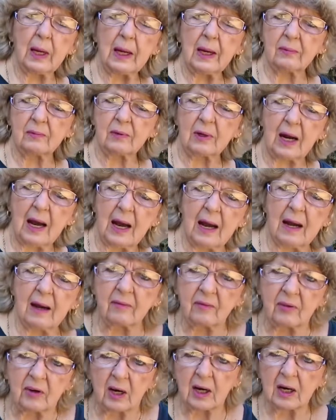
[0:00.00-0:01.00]
ever
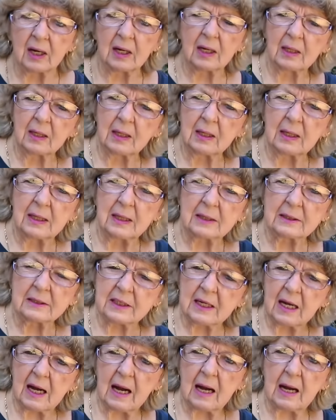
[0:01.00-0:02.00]
have
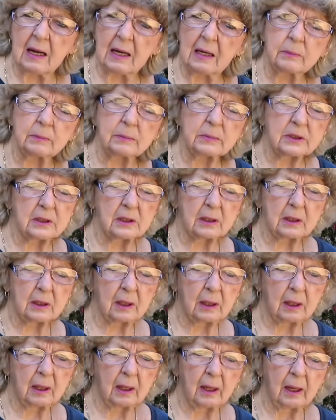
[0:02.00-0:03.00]
times
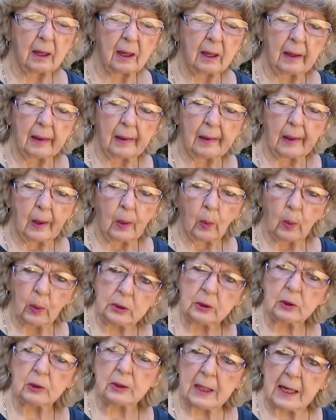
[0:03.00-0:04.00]

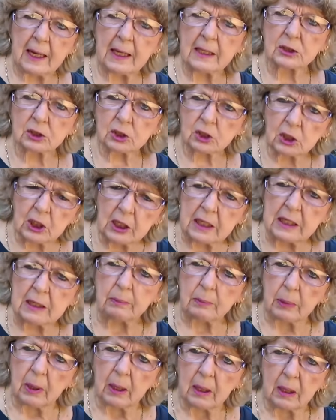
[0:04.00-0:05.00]
when you can't
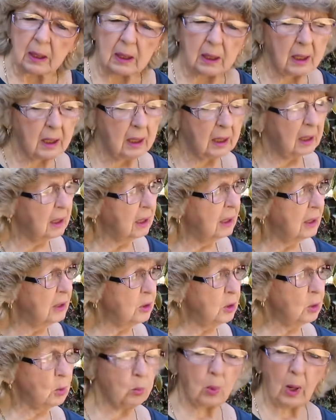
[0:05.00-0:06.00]
sleep?
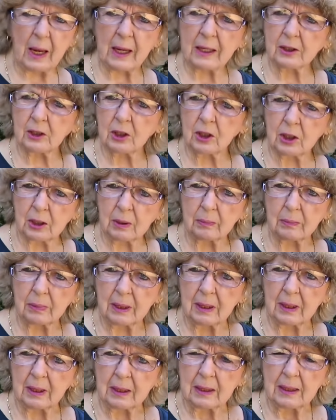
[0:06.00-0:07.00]
You wake up
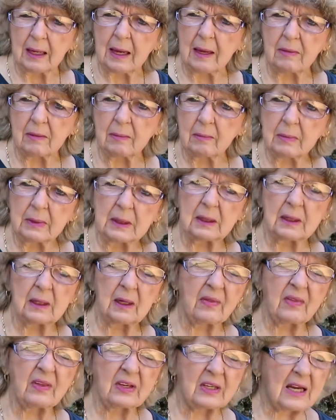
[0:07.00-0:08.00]
in the middle
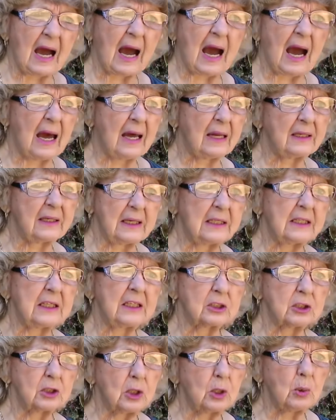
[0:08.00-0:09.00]
of the night and
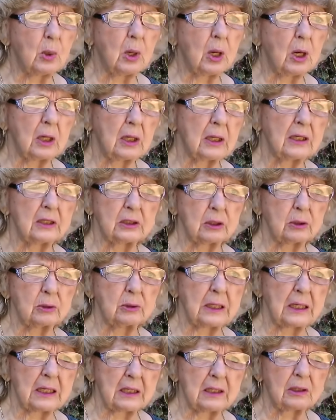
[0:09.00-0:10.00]
it's too early to
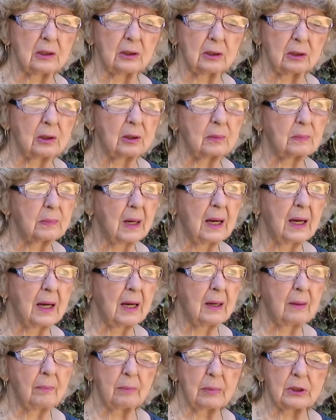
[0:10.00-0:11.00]
get up,
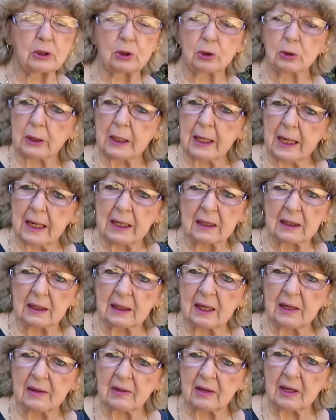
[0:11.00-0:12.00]
but you can't
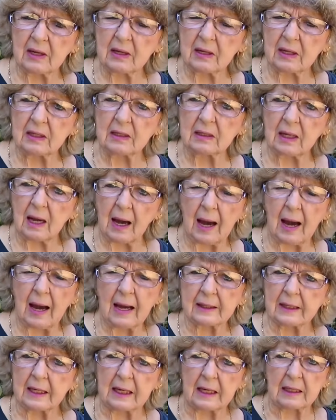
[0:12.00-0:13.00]
lay there in,
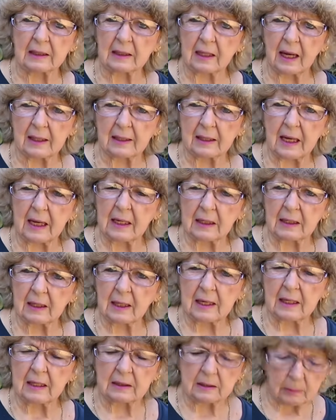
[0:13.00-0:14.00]
I can't, I can't
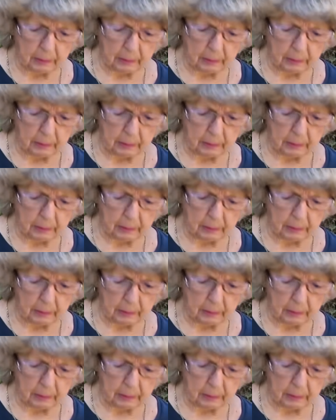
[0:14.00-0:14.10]
lay in